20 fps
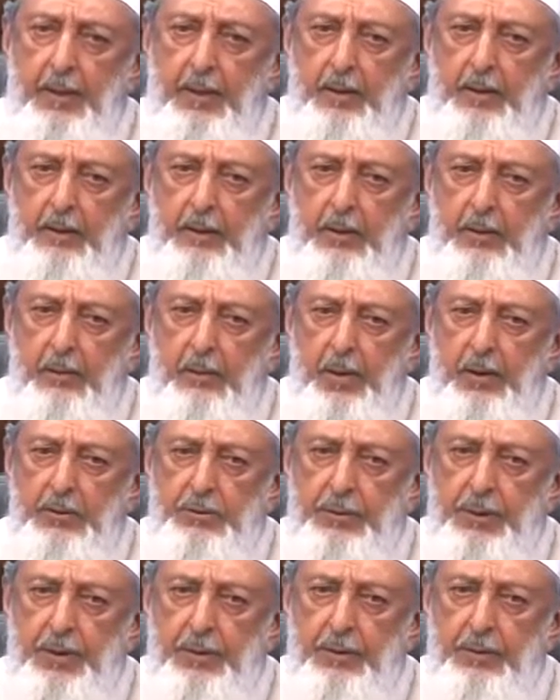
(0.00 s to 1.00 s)
the
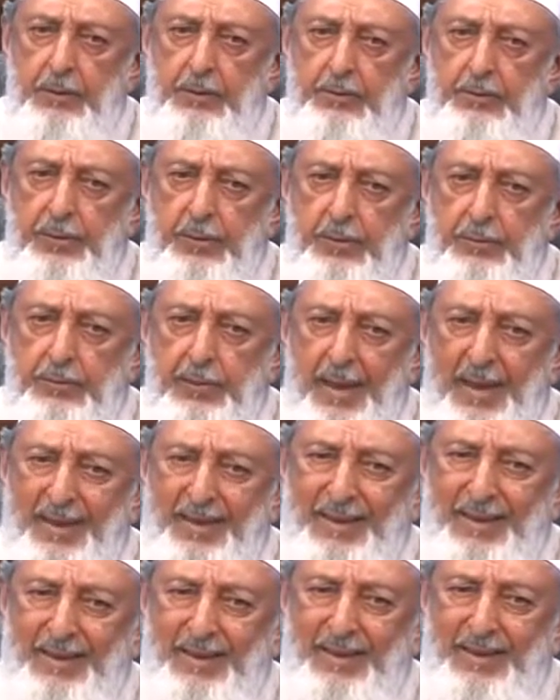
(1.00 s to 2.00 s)
Russians as
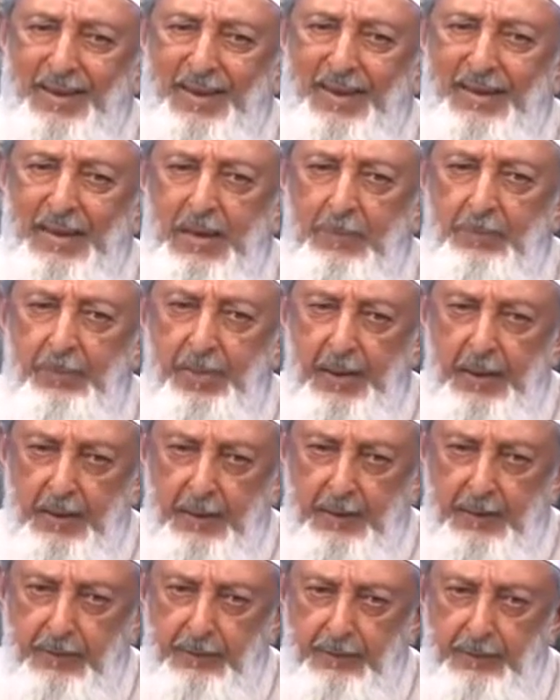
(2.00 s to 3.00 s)
guinea
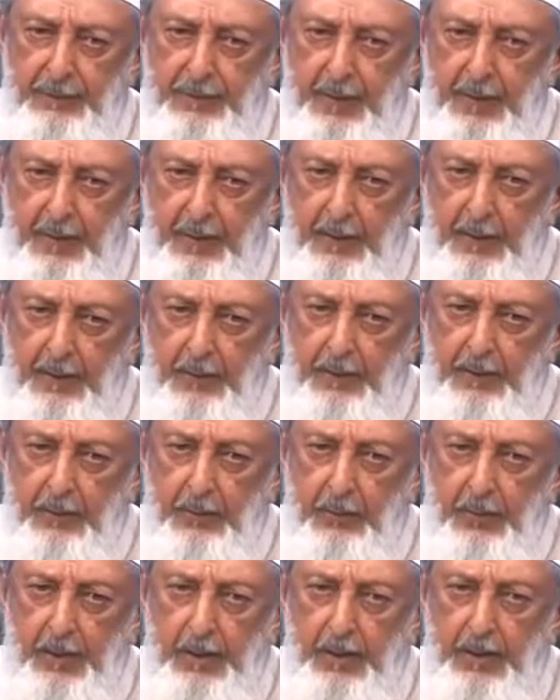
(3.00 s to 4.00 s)
pigs, the
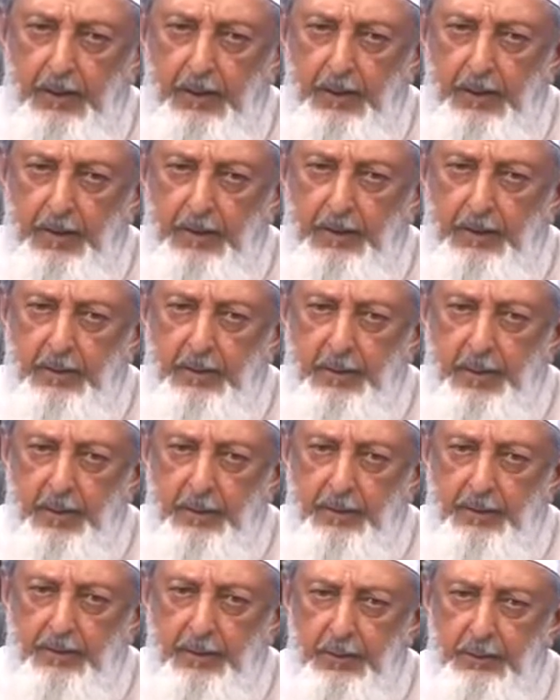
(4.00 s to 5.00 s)
way the
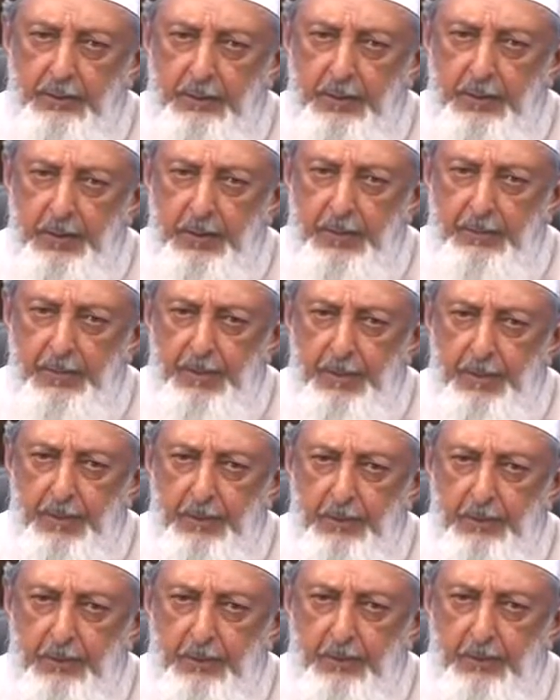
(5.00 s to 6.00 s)
Indians are today being
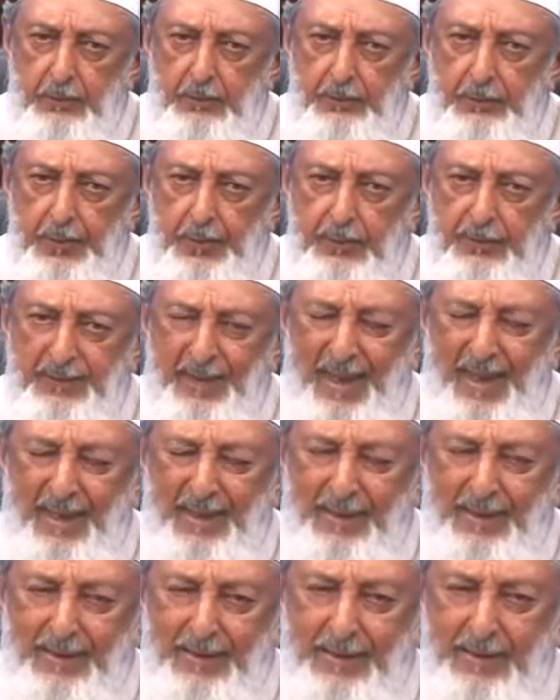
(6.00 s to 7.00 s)
used as
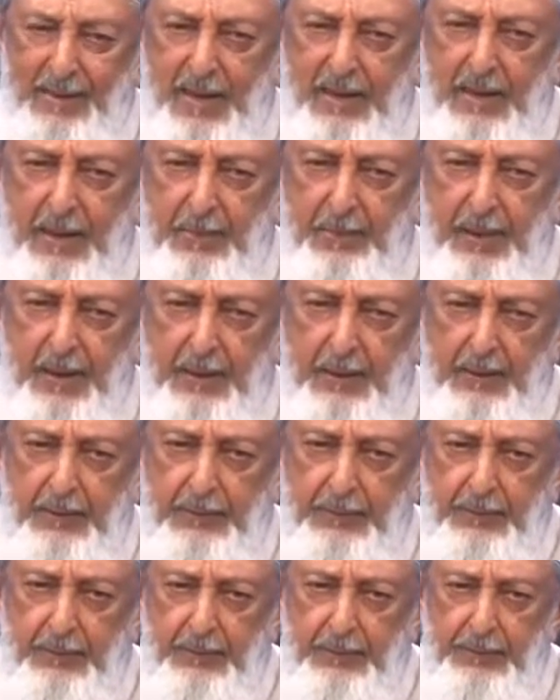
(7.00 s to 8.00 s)
guinea pigs.
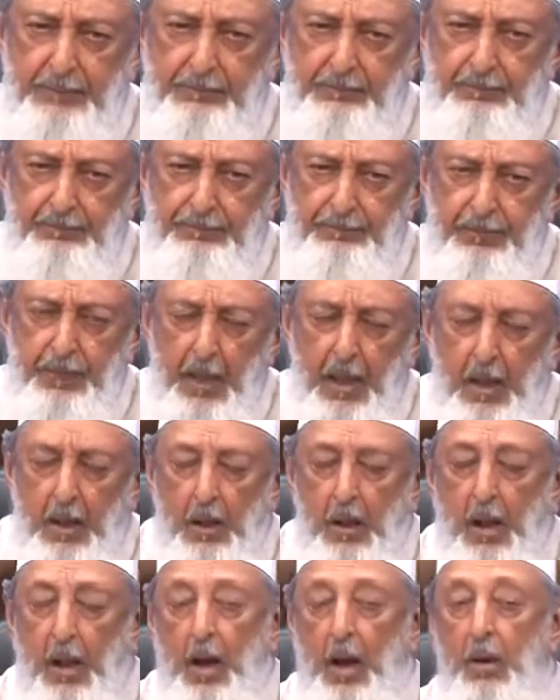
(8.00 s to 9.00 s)

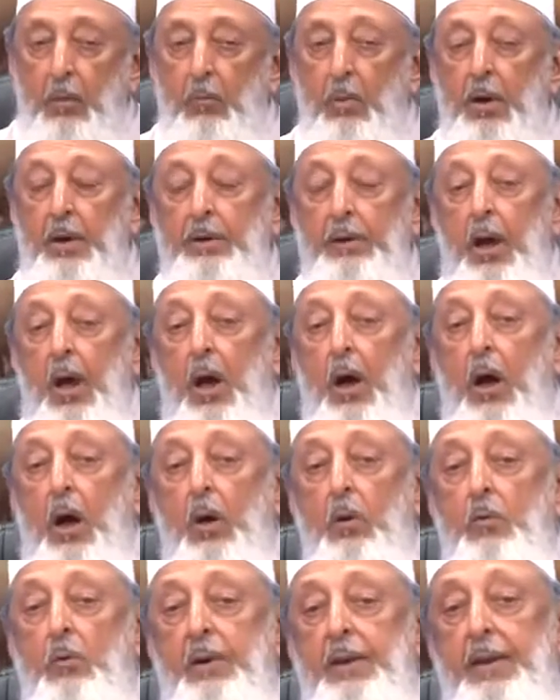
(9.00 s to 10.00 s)
And what, how
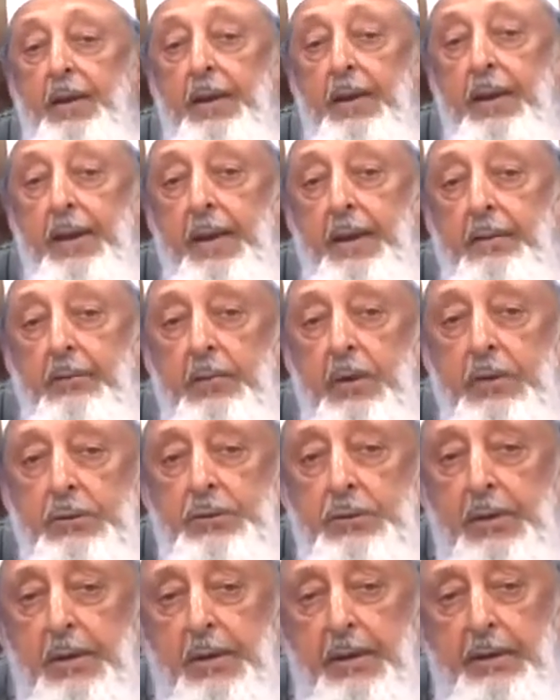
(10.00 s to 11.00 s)
will they get
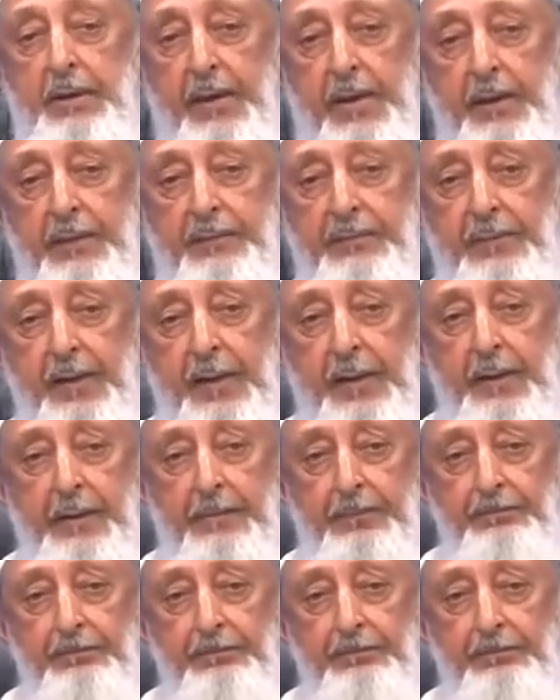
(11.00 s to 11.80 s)
Russia on their side?